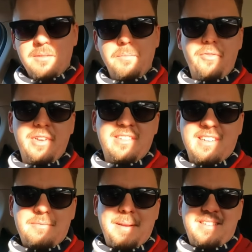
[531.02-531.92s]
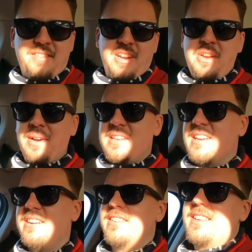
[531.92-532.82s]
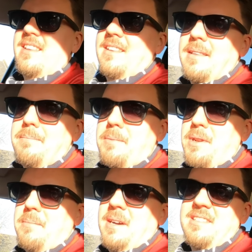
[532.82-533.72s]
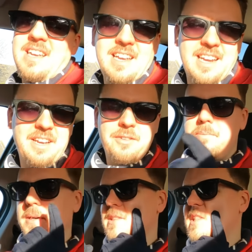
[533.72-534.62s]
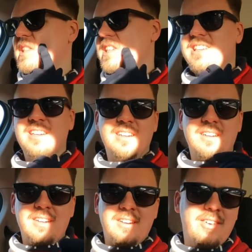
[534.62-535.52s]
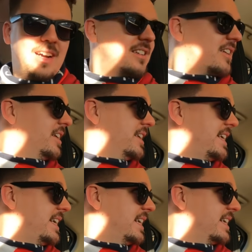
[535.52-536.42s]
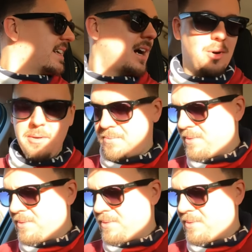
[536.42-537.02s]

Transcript: Moving's expensive anyway, so people don't mind taking a hit on the boxes. Right, let's go in the co-op.